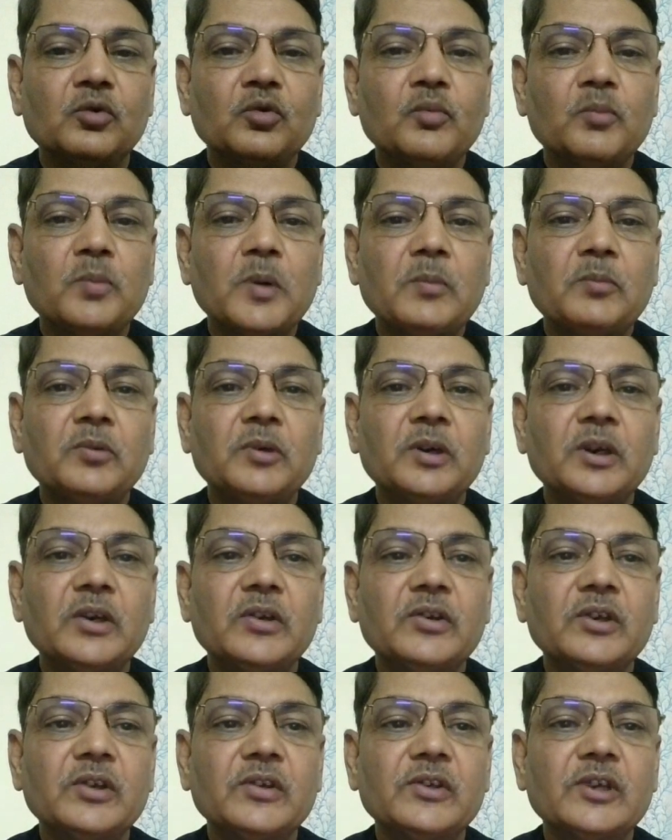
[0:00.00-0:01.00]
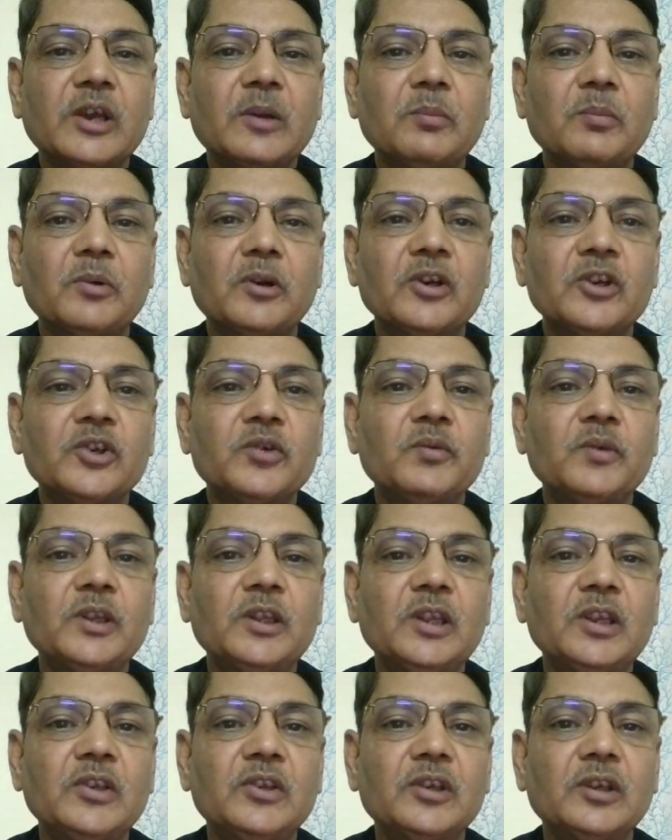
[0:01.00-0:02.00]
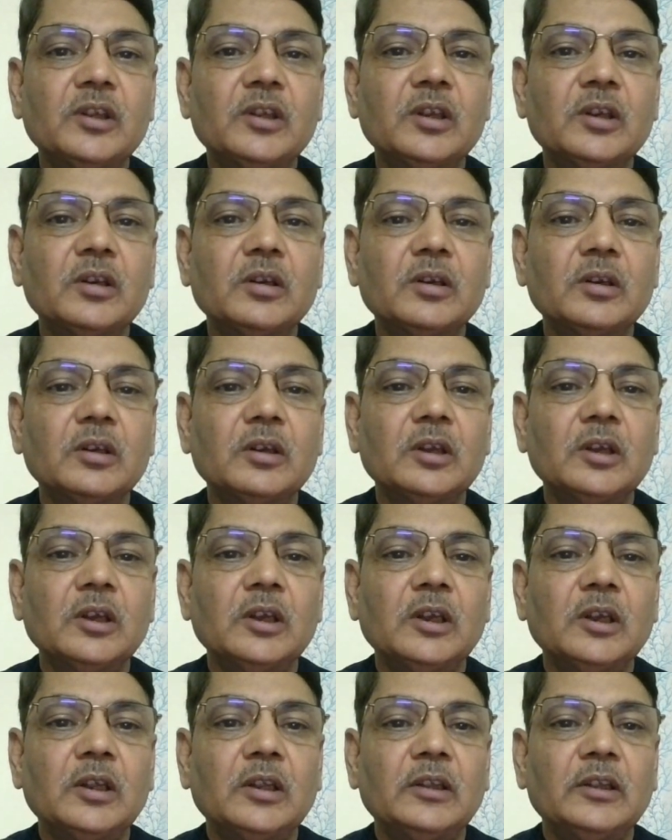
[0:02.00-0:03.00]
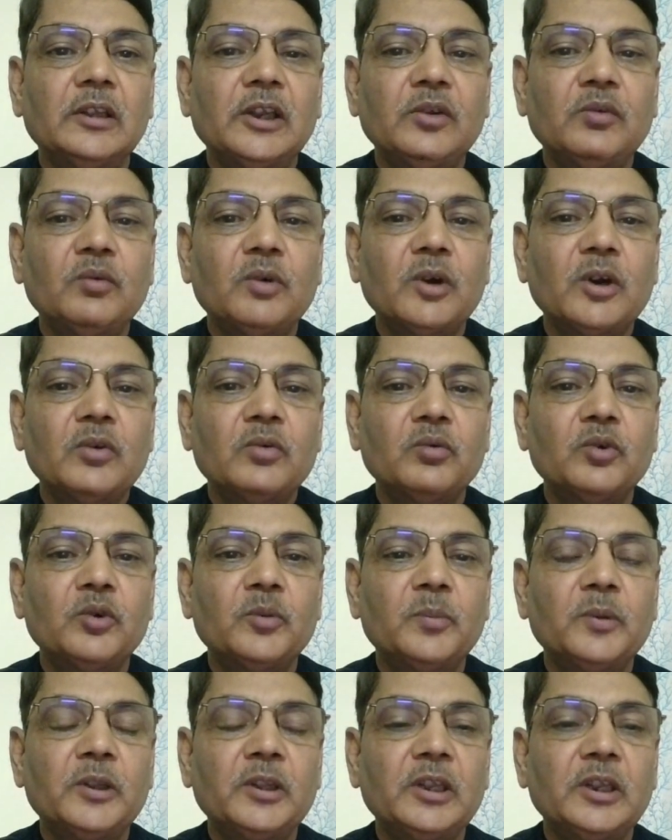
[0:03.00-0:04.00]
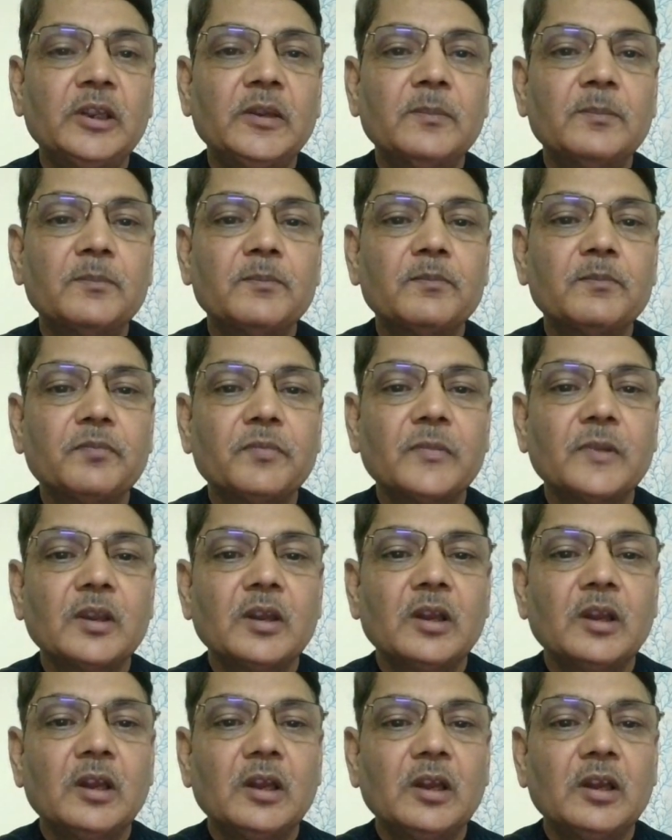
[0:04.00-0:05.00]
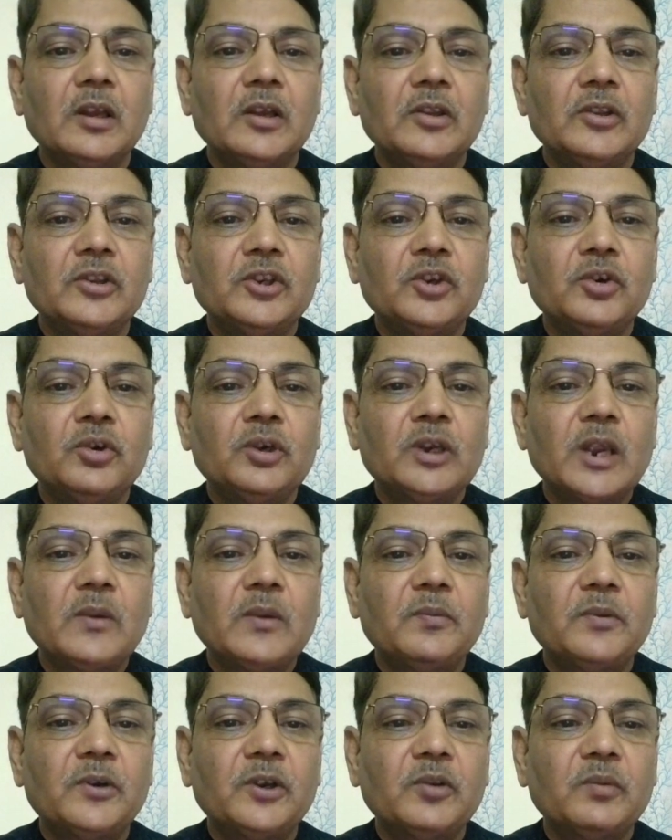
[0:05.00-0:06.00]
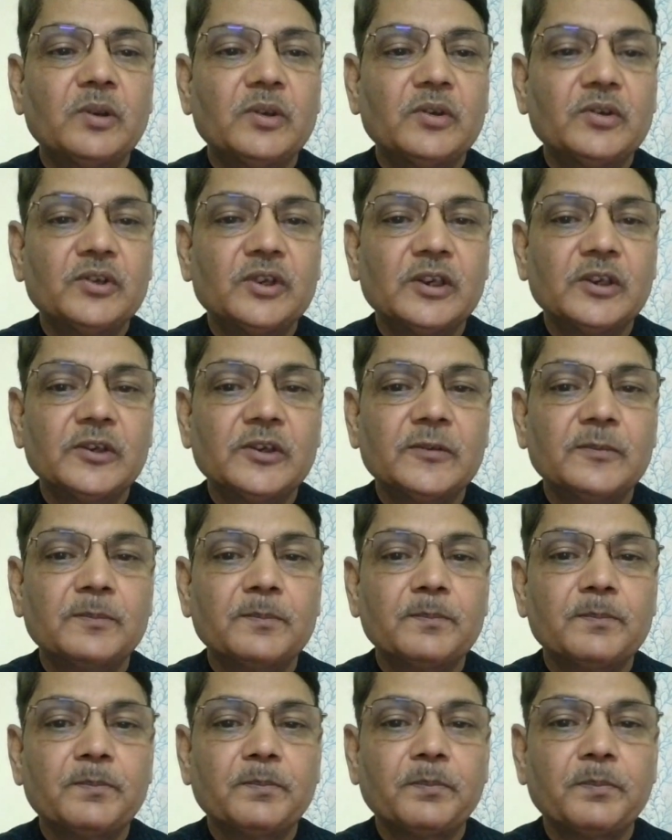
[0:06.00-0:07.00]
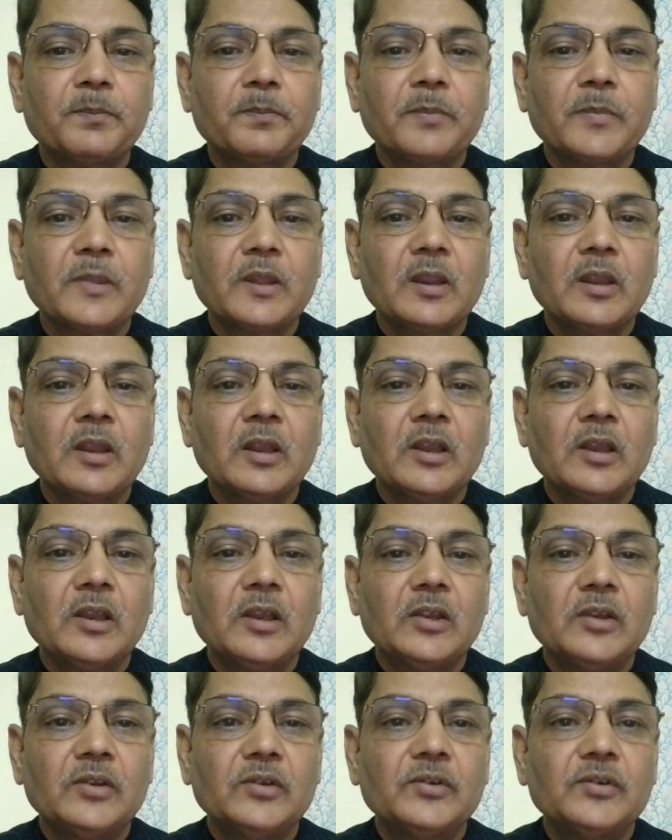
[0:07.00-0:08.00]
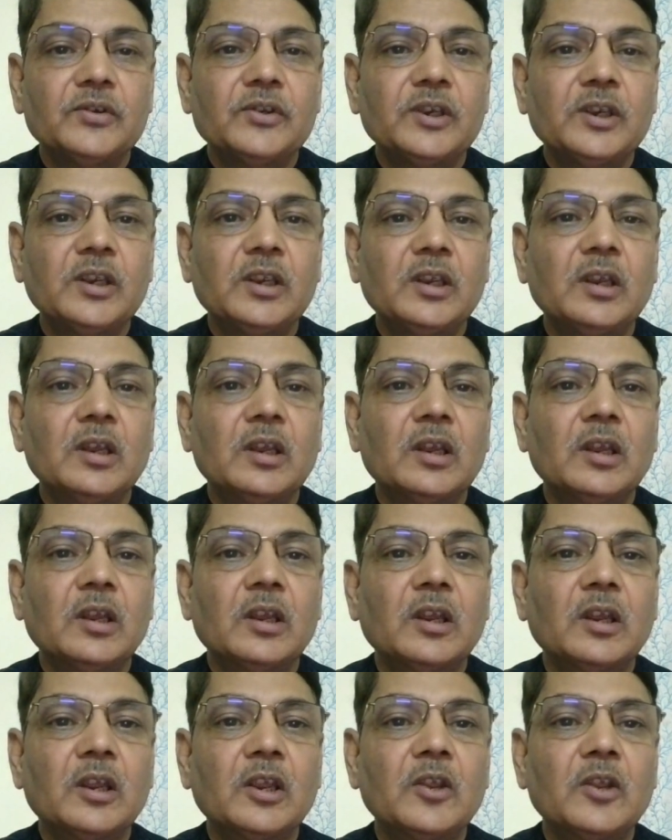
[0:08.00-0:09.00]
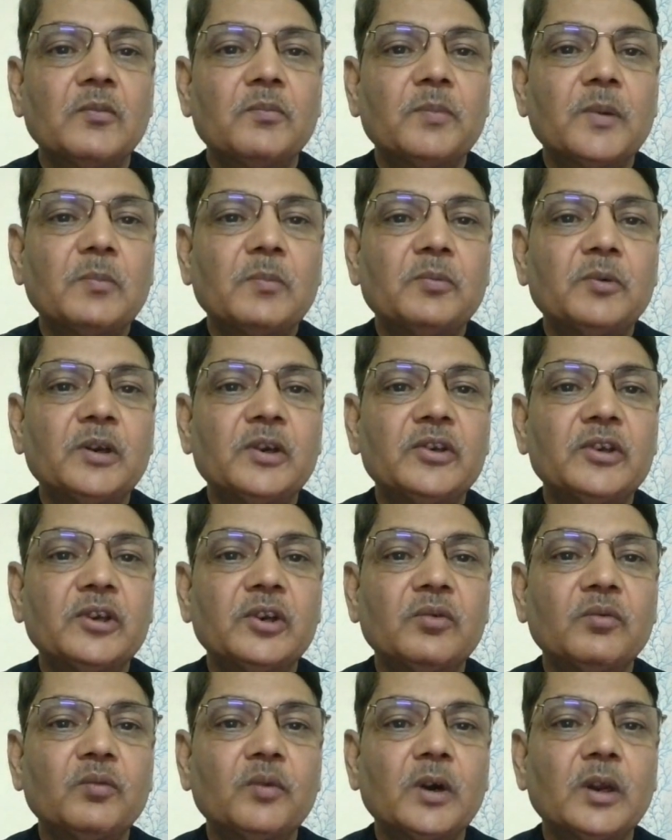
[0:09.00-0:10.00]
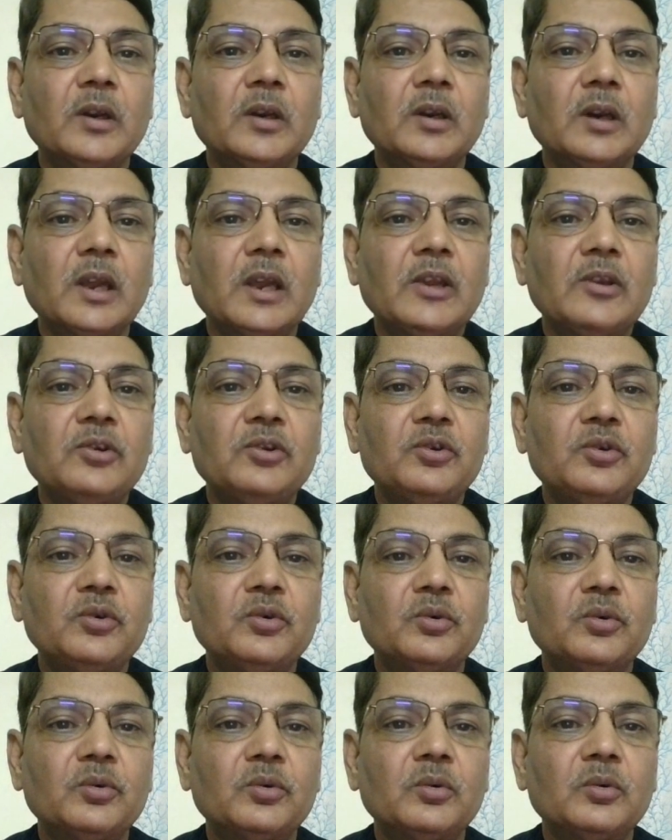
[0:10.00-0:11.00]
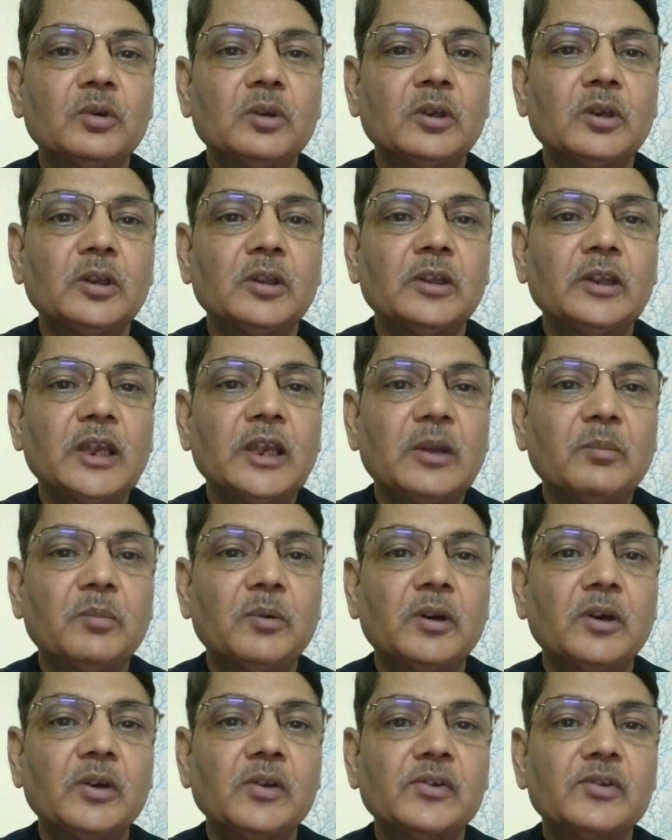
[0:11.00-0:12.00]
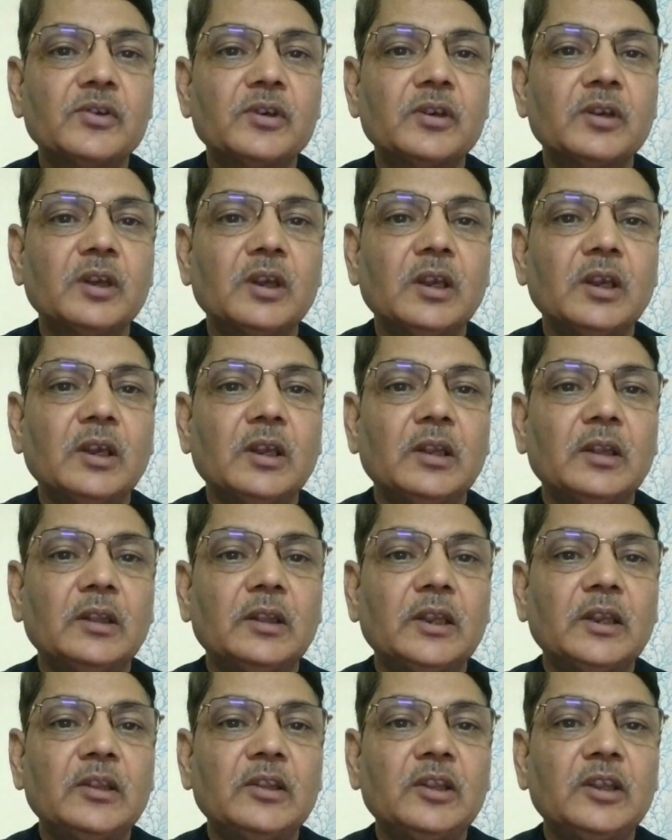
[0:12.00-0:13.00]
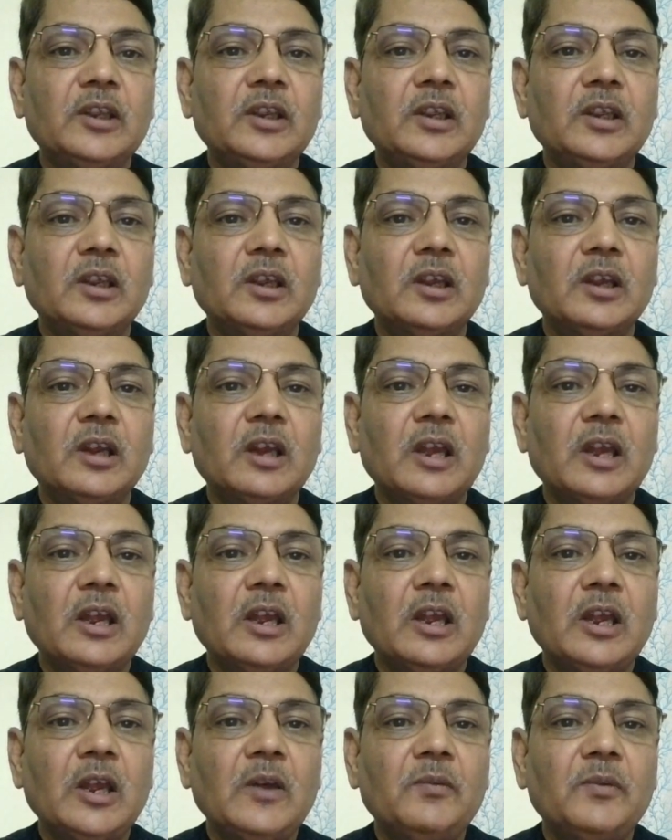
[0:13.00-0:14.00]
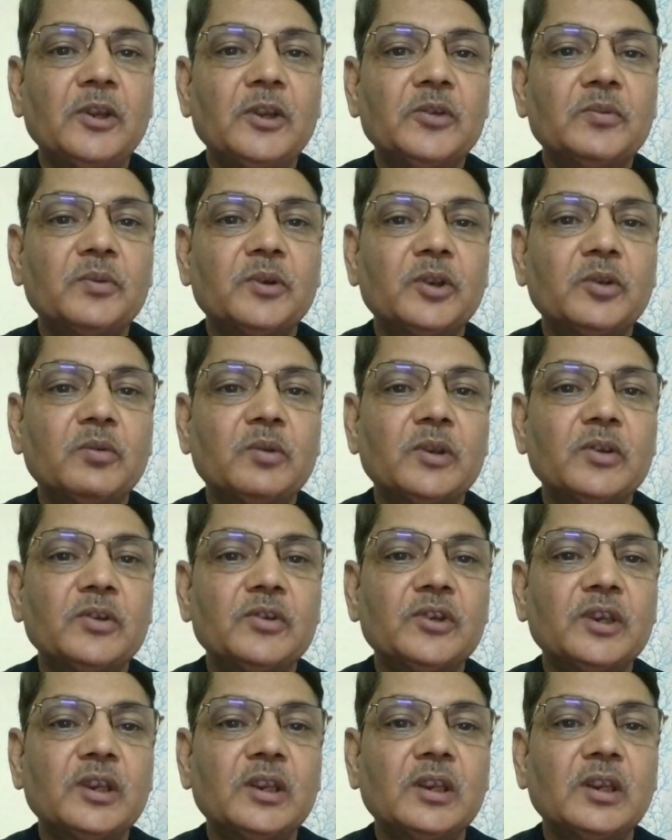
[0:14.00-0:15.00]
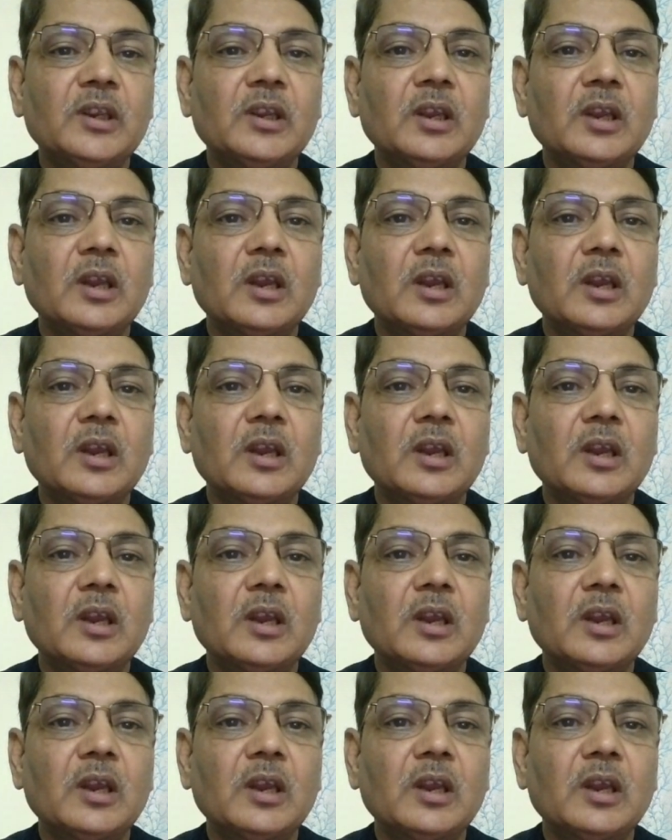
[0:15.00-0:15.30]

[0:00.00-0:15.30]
two populations are merged with each other, then what would be the genotype frequencies? See, if population 1 and 2, they are merged, then the average frequency